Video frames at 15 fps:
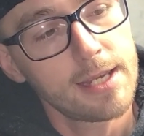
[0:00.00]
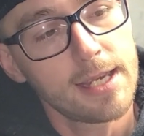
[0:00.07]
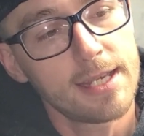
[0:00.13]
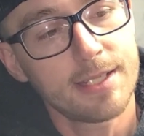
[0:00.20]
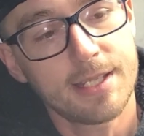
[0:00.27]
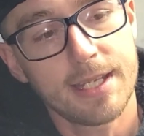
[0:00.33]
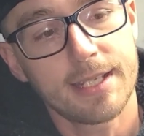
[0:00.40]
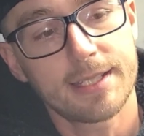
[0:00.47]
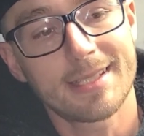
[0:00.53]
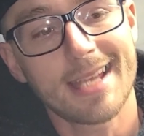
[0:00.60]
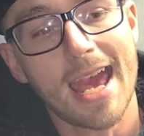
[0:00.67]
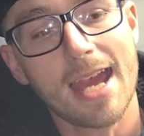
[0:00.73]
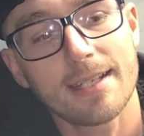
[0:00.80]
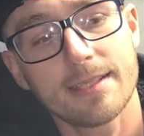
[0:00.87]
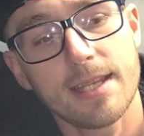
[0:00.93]
is the
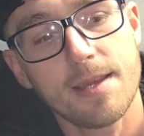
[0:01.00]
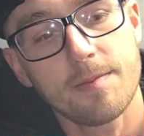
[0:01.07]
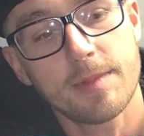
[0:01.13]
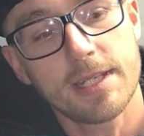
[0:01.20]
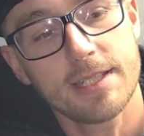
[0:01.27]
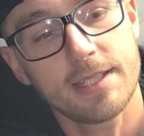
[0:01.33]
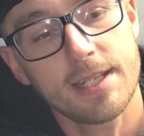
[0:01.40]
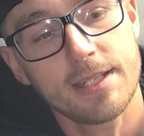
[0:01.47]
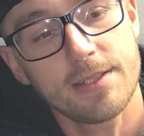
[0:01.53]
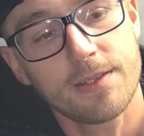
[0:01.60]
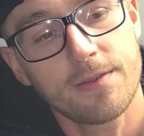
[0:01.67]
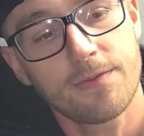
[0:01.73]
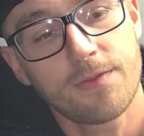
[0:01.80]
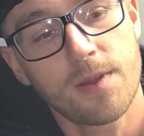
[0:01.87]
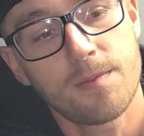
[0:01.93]
exact same
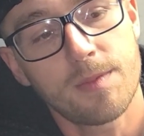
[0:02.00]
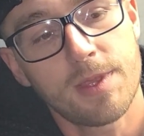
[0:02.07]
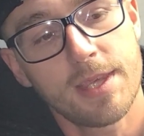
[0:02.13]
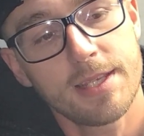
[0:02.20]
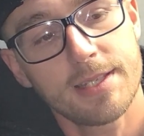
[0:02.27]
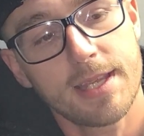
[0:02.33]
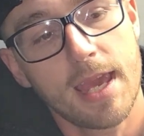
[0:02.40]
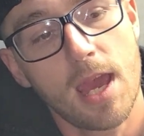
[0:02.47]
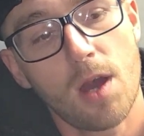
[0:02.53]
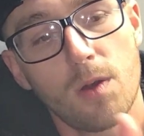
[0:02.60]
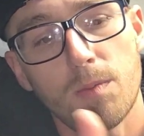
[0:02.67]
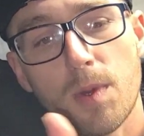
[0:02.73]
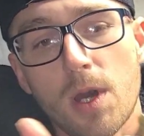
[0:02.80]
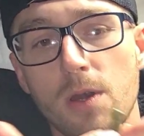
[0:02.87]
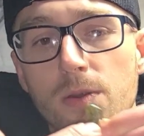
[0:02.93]
distance from this
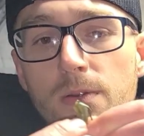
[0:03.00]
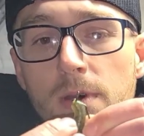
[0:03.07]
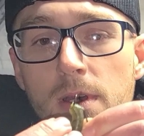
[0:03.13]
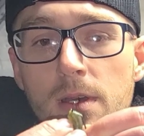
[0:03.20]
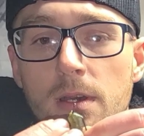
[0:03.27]
elbow